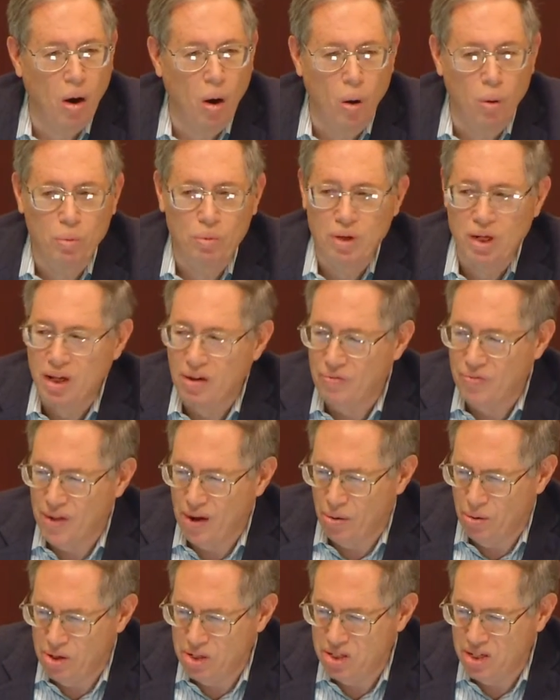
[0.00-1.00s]
only if
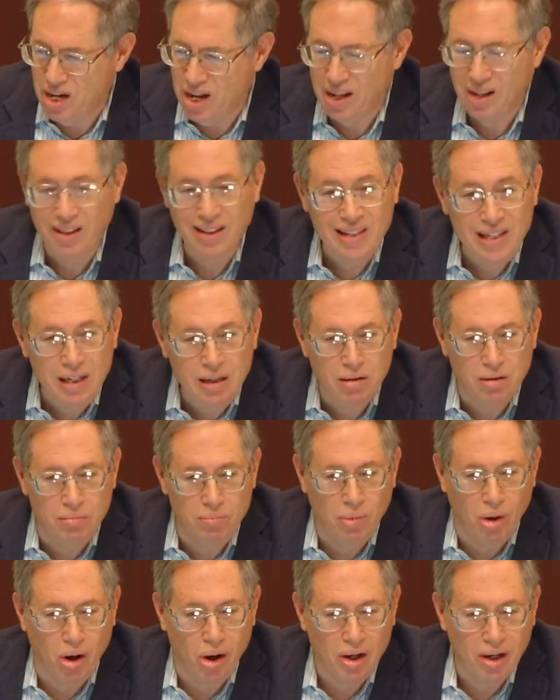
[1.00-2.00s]
there is an illegal
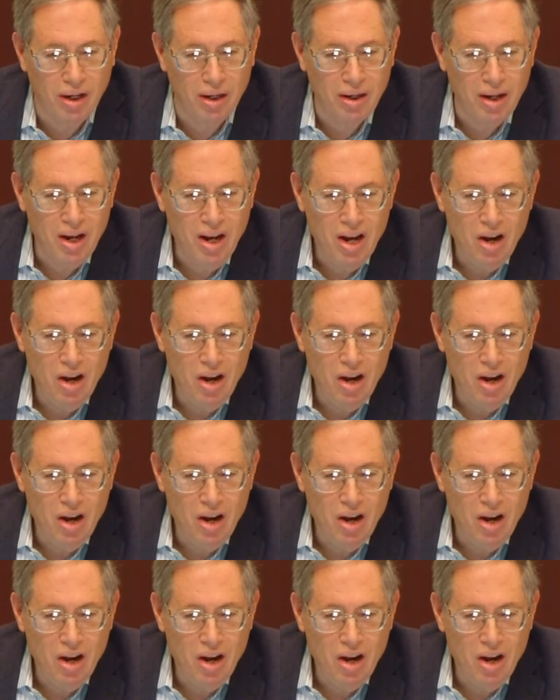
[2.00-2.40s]
market,